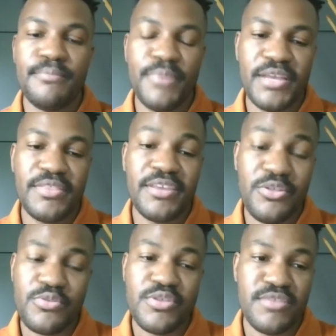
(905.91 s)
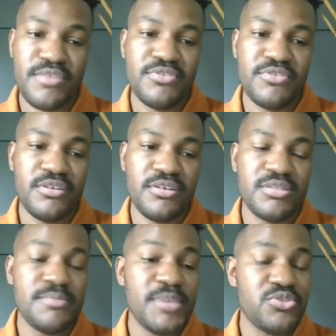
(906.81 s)
But the other thing
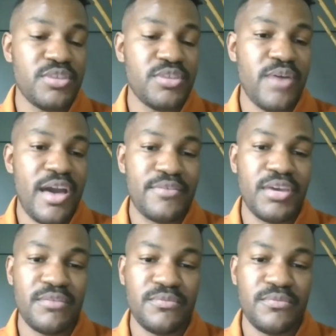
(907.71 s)
to make sure that you advocate